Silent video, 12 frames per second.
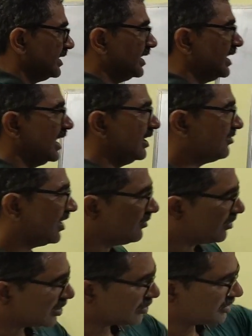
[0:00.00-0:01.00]
If I
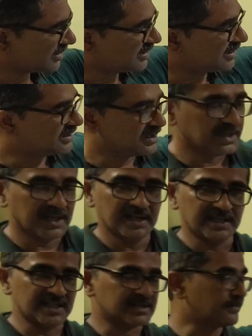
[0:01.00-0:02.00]
want to
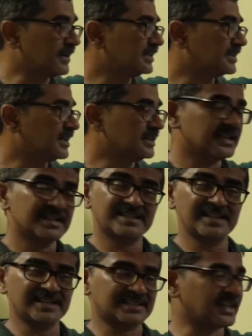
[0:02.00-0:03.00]
display the
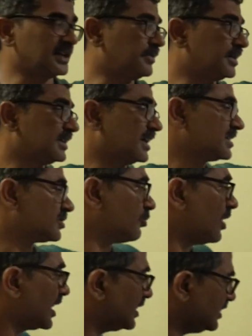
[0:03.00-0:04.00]
sixth element, that is
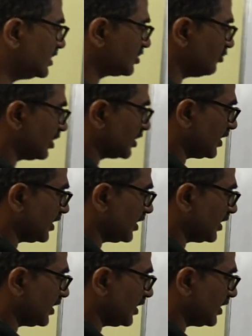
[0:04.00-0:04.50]
1. So what do I